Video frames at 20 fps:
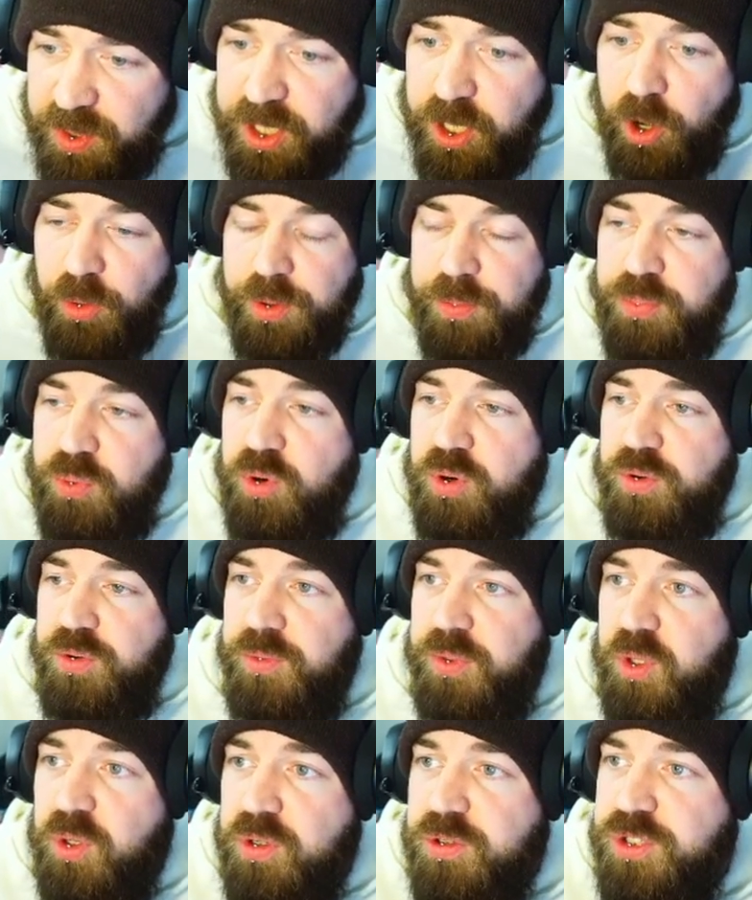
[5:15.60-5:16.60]
go. We
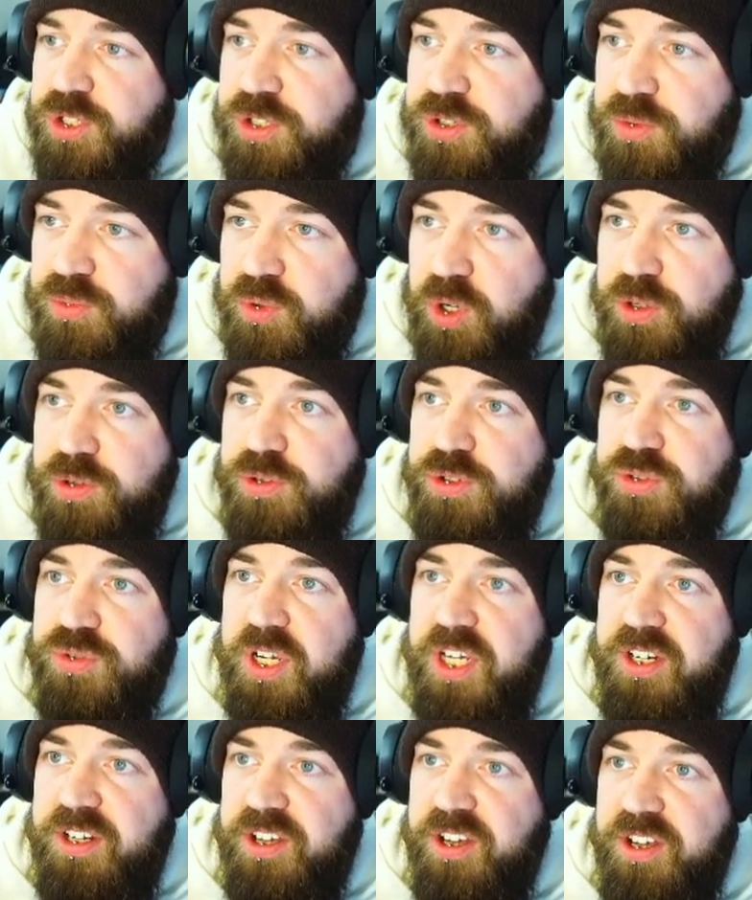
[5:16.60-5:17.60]
got onto the Rogue
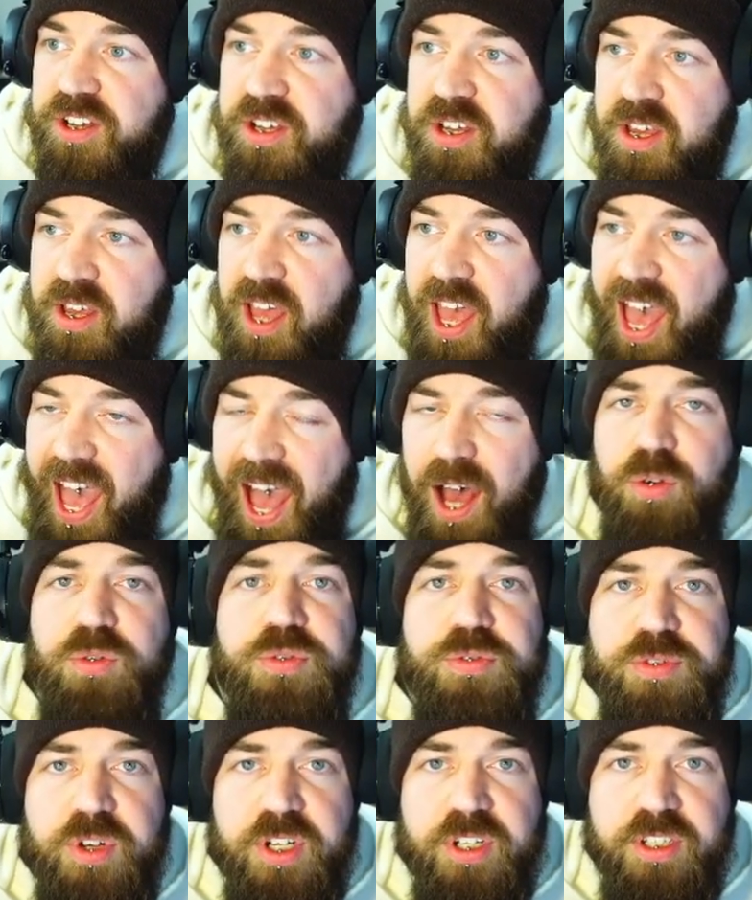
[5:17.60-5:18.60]
Trader
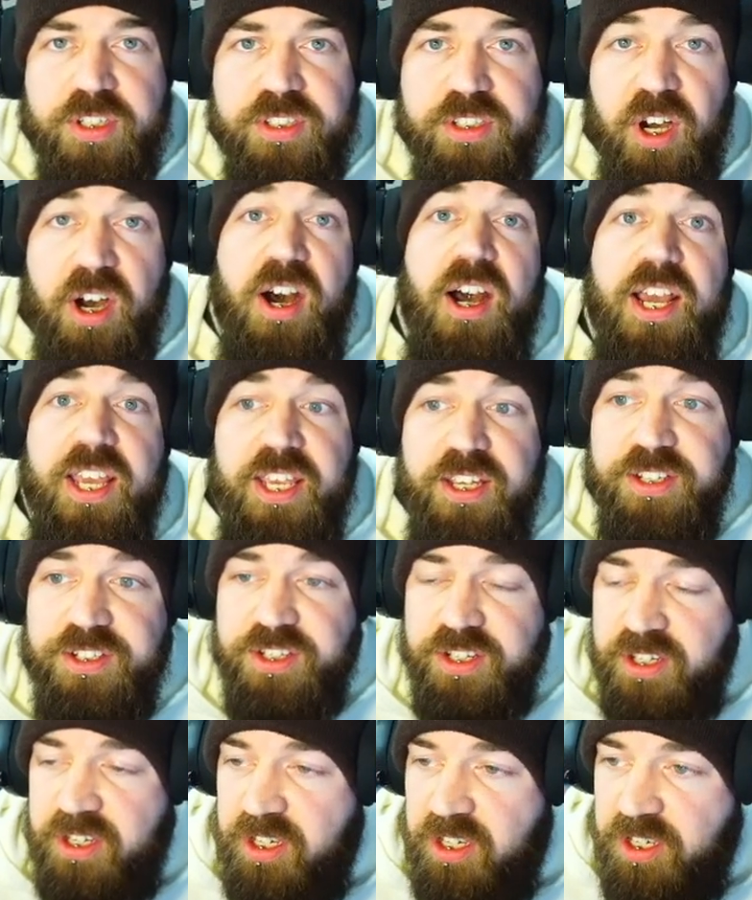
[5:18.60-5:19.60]
Alpha Guide.
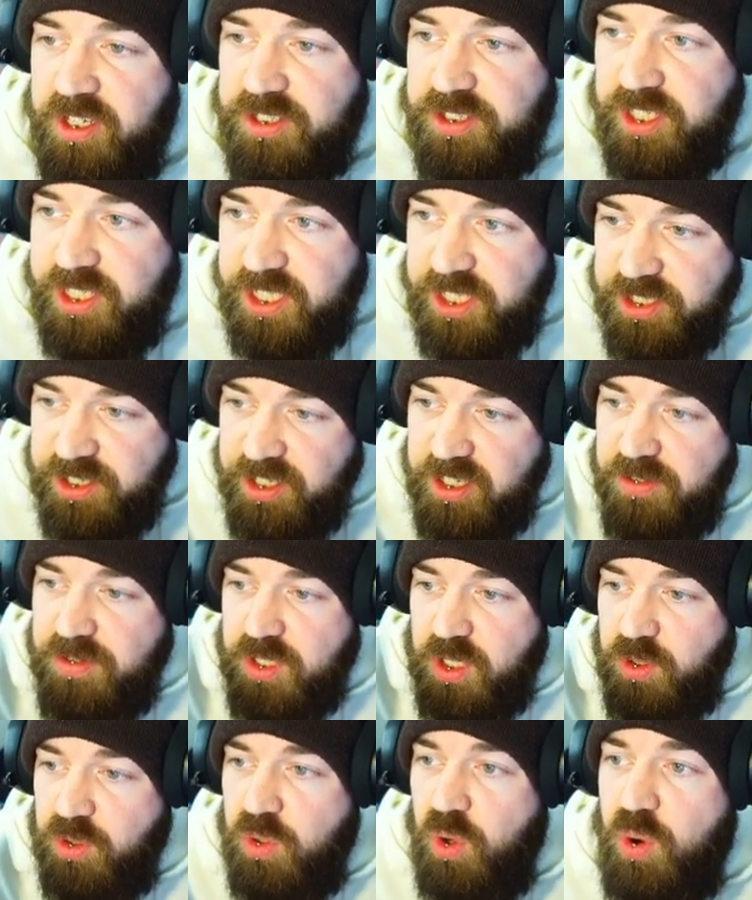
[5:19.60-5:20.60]
So this is going to give us a
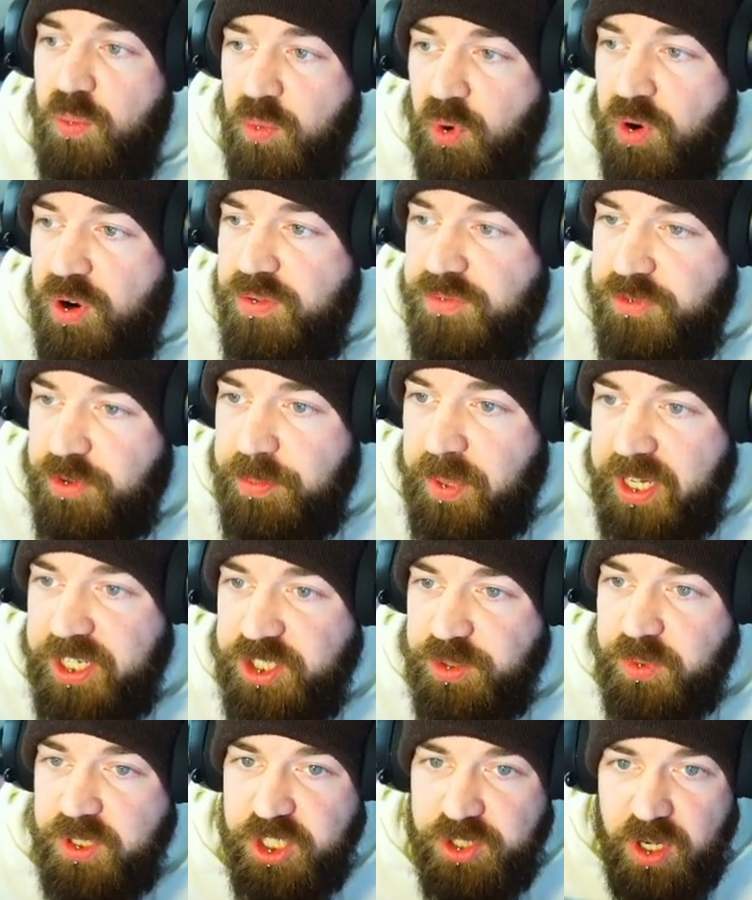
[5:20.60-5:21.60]
lot more
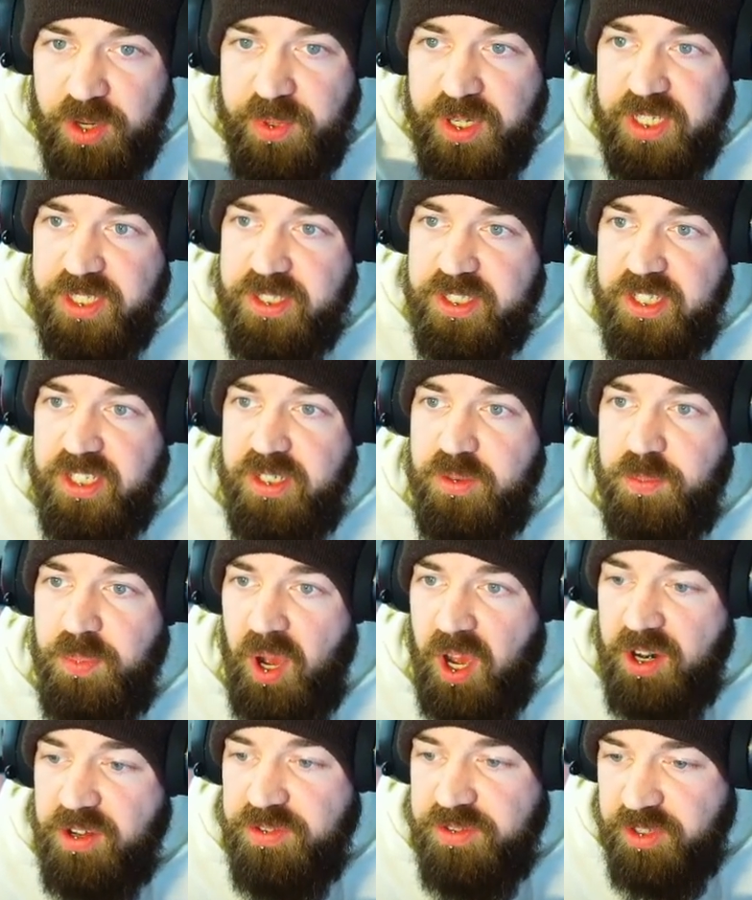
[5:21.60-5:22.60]
information. We straight away can see
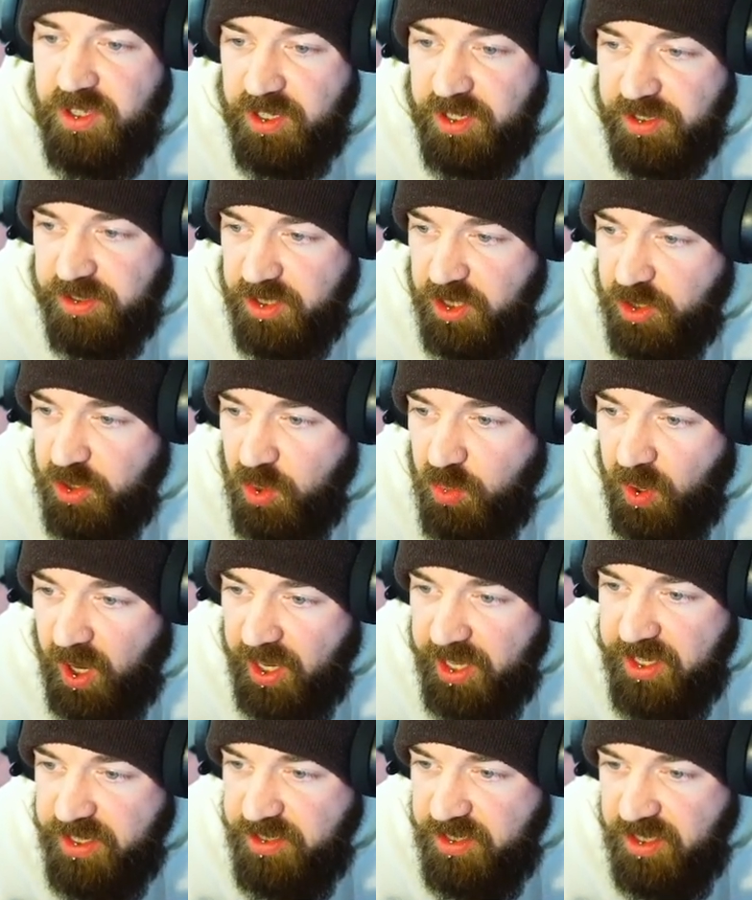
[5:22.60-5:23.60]
part of the
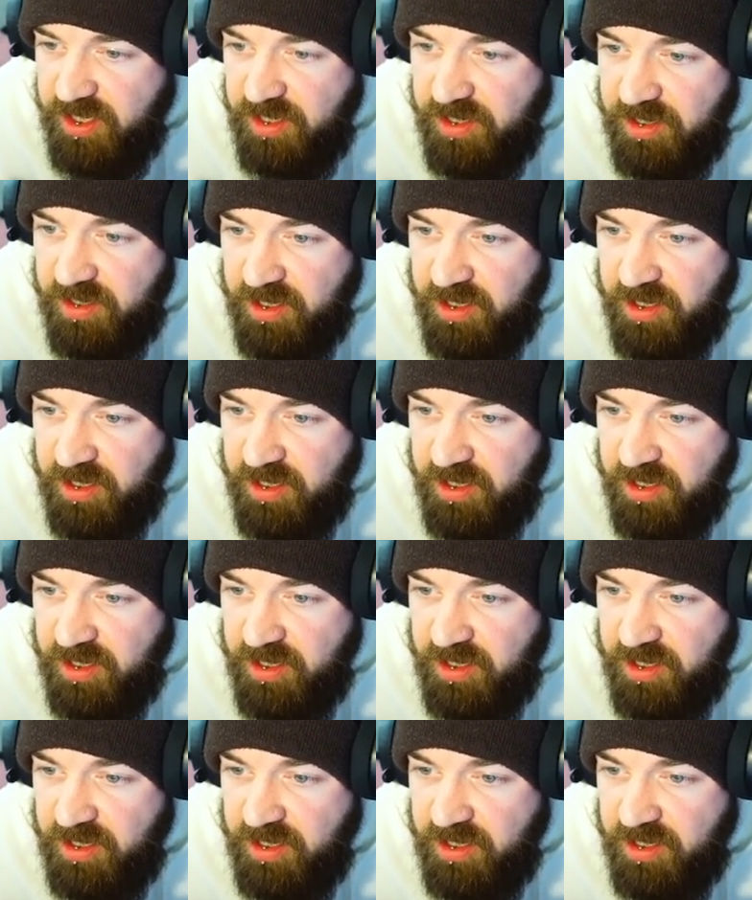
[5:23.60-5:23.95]
UI in here.